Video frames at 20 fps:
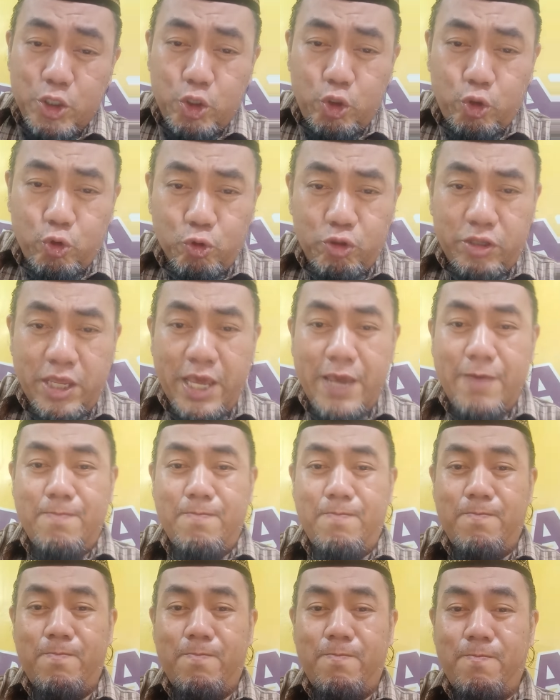to
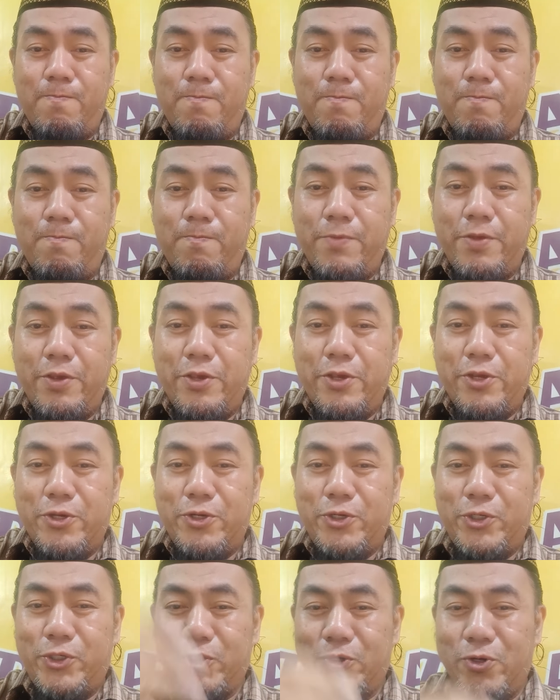them.
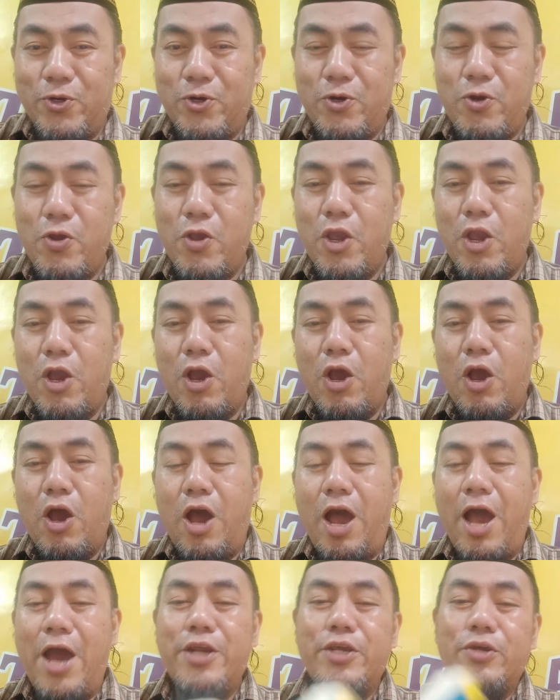So,
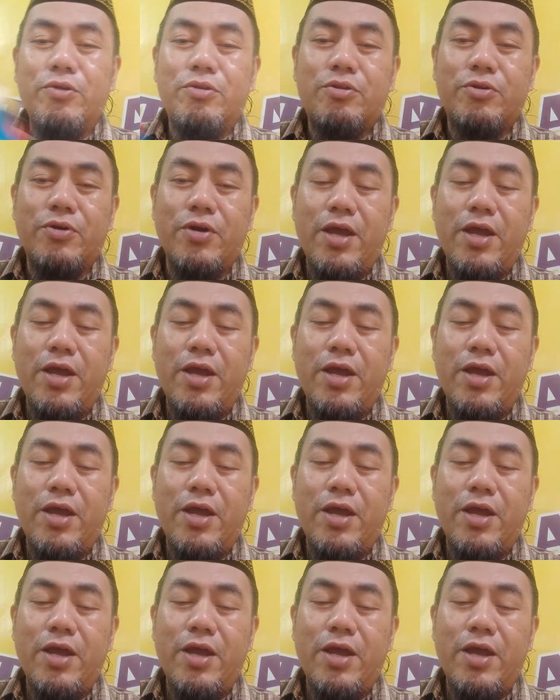are you